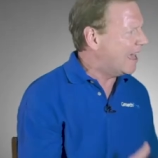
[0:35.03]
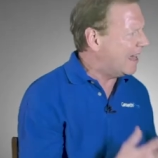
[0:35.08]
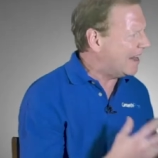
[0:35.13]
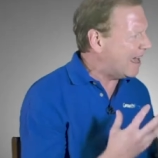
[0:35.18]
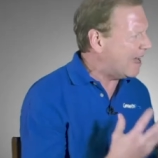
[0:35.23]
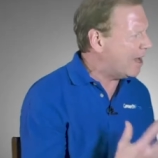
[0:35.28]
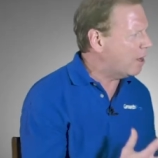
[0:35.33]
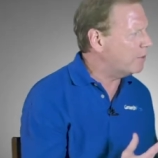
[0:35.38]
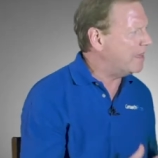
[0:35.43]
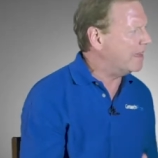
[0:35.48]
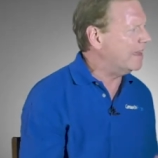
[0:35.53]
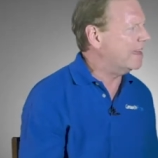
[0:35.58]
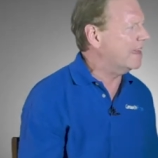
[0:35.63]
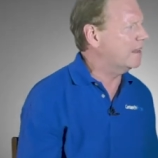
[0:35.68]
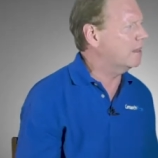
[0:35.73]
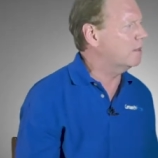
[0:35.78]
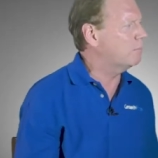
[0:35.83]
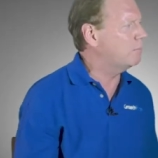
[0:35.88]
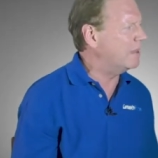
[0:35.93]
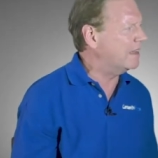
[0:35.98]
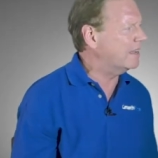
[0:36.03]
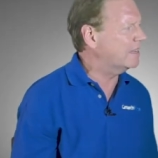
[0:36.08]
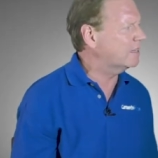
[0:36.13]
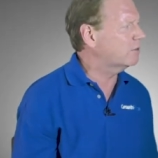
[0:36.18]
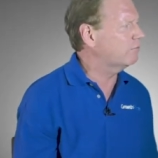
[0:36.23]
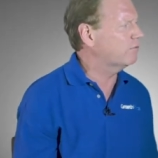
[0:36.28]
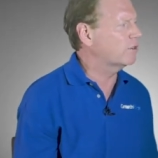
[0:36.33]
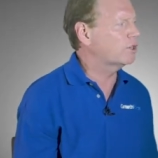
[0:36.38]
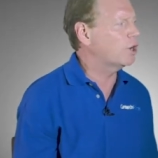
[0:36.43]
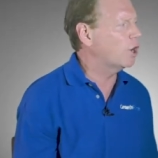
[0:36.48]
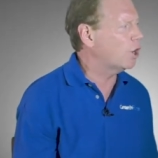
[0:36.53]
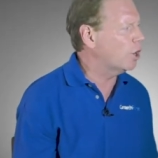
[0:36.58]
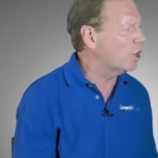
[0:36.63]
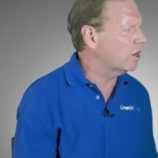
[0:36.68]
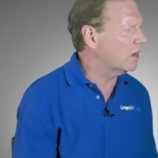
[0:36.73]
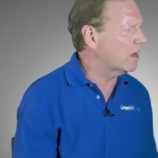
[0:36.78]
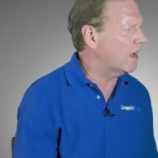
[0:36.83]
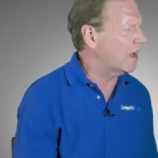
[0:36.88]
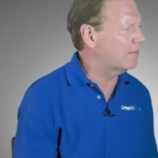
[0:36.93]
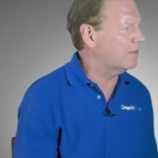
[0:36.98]
and how they get the biggest
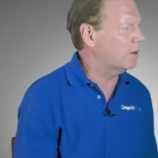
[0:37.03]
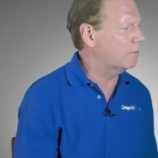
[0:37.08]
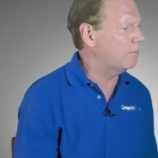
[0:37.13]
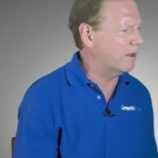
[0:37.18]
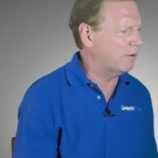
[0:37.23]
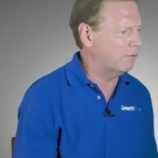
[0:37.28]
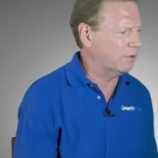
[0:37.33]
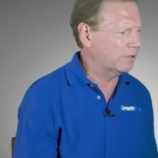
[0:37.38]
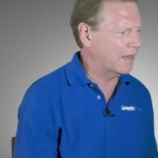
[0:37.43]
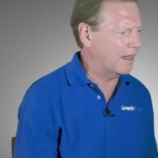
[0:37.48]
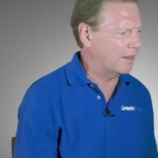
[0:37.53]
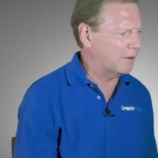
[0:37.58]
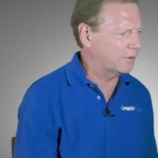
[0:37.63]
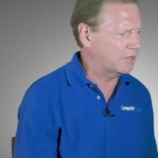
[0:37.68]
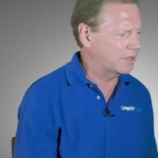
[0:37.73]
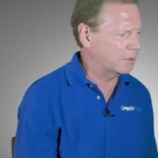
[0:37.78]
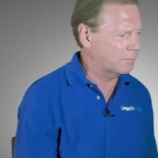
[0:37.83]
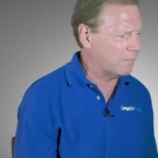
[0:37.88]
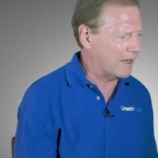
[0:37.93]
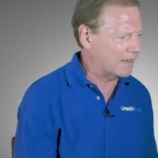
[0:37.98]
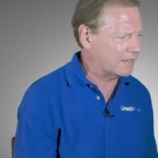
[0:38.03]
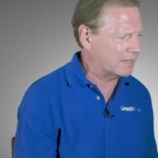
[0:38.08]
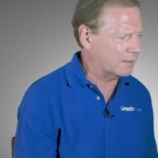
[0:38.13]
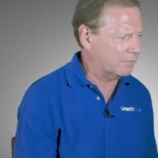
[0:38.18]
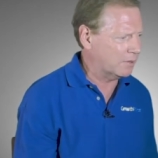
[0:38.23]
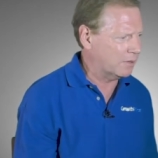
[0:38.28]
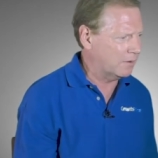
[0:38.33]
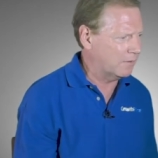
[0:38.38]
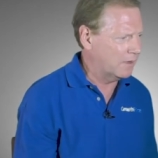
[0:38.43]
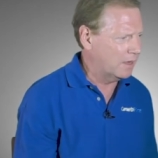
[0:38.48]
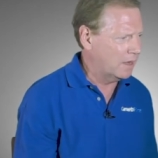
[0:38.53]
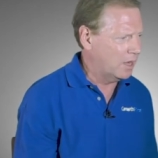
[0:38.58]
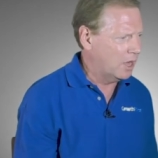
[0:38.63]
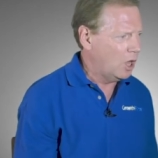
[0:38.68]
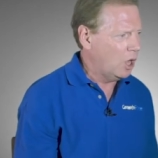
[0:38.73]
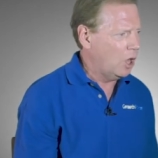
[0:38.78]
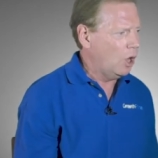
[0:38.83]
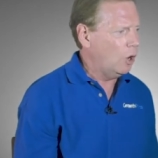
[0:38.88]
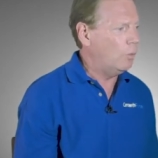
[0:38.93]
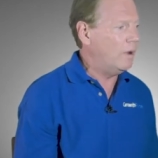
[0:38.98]
return on their payroll dollars as possible.
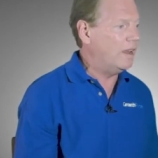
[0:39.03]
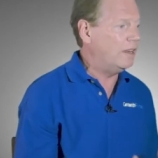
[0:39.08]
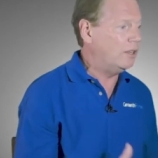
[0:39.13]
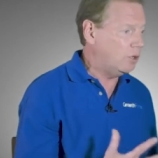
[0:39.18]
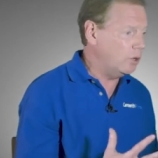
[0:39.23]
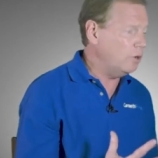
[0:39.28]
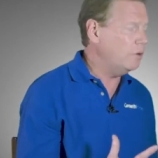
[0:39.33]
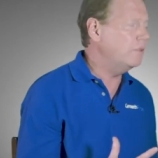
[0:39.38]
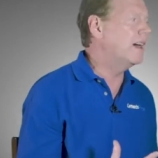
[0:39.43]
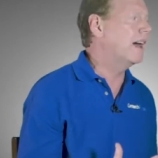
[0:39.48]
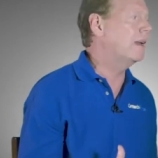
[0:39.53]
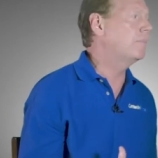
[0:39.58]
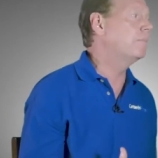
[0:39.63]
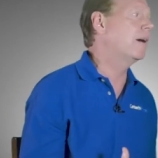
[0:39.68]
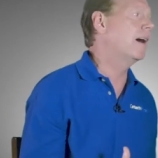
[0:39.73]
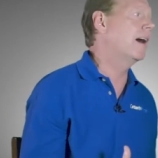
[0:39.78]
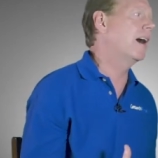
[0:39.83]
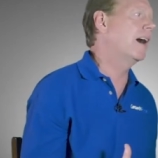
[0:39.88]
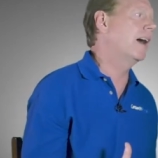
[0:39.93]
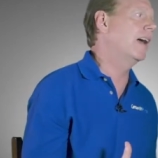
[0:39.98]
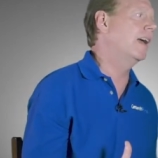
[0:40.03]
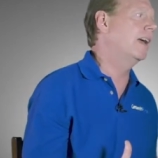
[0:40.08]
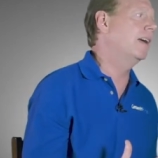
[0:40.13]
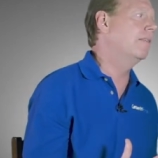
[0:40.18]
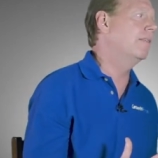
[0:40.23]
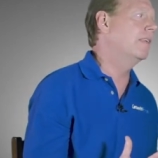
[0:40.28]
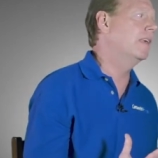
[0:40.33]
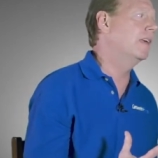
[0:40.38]
We do that by